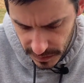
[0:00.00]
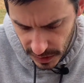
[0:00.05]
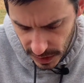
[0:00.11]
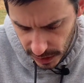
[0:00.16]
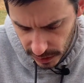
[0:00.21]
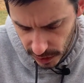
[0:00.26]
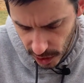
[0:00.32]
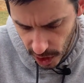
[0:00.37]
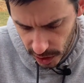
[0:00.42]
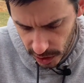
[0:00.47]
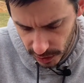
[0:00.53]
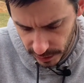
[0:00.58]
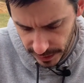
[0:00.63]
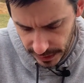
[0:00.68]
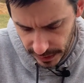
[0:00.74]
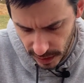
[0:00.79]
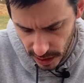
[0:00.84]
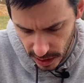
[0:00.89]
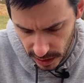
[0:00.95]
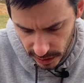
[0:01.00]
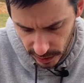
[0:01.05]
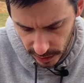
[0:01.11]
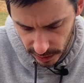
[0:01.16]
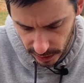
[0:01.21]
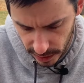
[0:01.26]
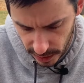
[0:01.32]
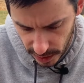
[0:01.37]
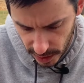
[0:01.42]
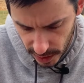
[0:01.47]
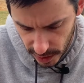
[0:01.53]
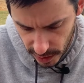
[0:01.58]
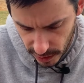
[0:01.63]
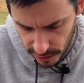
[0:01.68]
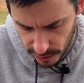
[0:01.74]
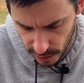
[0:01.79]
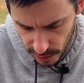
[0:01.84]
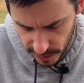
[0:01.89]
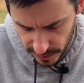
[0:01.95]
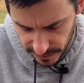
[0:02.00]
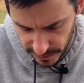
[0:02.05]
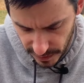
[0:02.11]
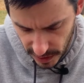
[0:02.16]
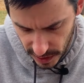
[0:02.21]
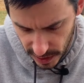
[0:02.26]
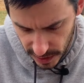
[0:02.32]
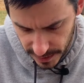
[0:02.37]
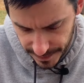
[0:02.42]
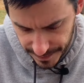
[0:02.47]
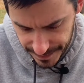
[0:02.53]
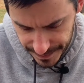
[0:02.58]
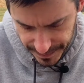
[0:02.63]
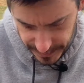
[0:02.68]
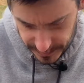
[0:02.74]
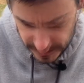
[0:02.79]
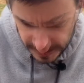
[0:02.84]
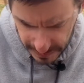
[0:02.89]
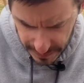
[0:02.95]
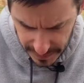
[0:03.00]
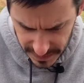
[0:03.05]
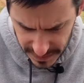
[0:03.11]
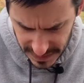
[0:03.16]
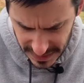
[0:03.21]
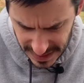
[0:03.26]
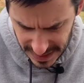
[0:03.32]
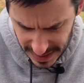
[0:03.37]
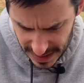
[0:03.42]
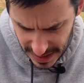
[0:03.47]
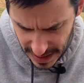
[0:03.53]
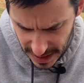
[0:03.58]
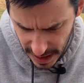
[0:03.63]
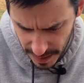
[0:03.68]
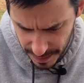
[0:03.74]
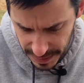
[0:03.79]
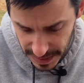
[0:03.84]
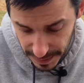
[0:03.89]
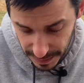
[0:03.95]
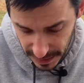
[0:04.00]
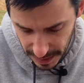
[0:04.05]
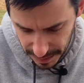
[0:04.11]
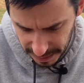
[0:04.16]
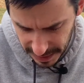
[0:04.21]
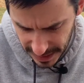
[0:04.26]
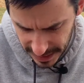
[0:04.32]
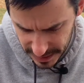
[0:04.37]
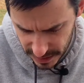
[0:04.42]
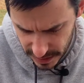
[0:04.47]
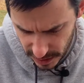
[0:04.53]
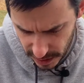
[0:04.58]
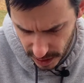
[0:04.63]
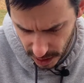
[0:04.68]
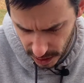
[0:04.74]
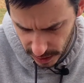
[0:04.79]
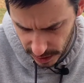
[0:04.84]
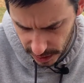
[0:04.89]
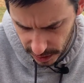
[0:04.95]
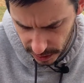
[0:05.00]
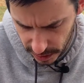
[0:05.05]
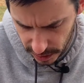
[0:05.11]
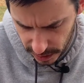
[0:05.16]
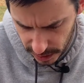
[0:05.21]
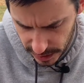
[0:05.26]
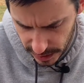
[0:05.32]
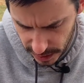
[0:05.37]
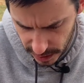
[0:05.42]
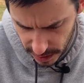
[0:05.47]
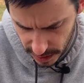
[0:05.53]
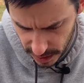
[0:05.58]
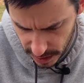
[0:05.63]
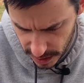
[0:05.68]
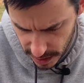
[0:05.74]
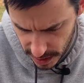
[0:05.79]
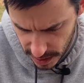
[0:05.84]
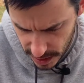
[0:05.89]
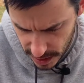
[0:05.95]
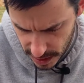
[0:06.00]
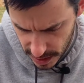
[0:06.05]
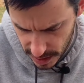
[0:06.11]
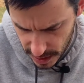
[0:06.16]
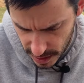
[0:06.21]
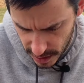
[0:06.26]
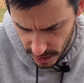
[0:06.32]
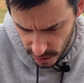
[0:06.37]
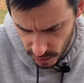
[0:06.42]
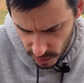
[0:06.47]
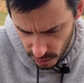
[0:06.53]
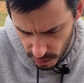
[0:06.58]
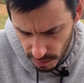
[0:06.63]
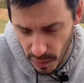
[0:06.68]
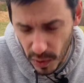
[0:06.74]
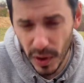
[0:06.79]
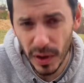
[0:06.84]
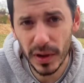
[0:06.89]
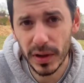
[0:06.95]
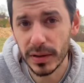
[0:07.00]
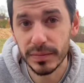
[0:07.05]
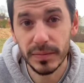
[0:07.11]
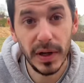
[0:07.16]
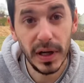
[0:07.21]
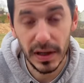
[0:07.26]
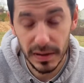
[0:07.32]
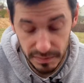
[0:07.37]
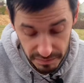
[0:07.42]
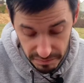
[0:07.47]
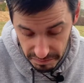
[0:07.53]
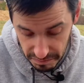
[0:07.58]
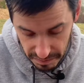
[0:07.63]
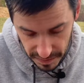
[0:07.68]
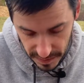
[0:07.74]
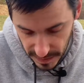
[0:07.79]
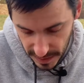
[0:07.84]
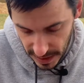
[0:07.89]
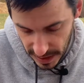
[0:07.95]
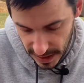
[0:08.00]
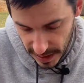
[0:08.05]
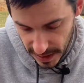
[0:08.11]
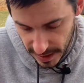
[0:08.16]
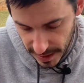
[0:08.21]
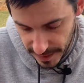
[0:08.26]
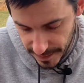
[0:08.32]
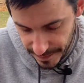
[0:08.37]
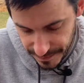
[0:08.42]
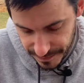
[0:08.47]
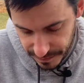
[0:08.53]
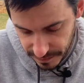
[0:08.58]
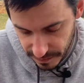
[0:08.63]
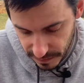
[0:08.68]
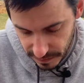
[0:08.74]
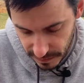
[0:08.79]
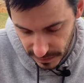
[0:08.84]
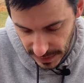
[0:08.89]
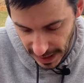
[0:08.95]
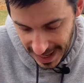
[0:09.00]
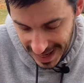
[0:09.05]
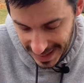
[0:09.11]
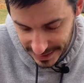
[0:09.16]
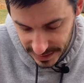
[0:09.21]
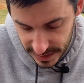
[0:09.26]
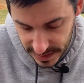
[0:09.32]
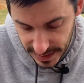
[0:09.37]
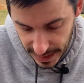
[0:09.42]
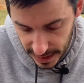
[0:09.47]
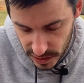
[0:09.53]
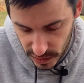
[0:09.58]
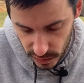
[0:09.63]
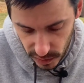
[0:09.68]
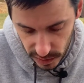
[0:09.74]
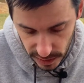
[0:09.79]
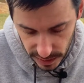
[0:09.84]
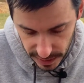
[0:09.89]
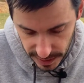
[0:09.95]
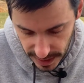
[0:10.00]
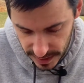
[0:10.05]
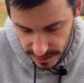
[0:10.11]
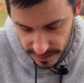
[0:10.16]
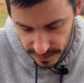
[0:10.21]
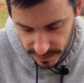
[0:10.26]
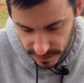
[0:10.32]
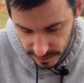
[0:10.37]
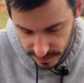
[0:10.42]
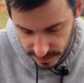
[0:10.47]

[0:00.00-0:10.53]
longer and longer through the fall. People that planted their garlic earlier, more on schedule than